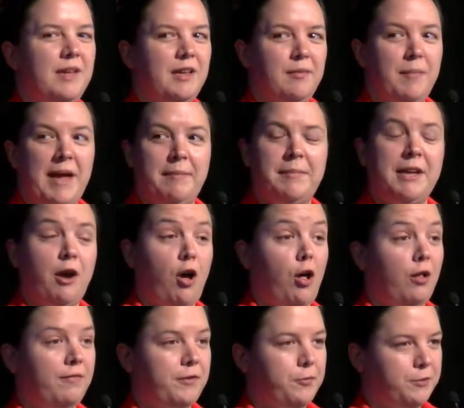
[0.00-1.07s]
It might be
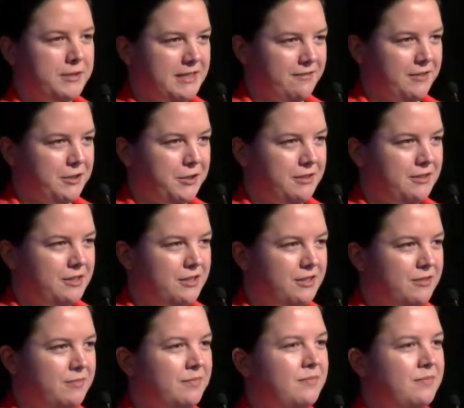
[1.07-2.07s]
all fuels efficient,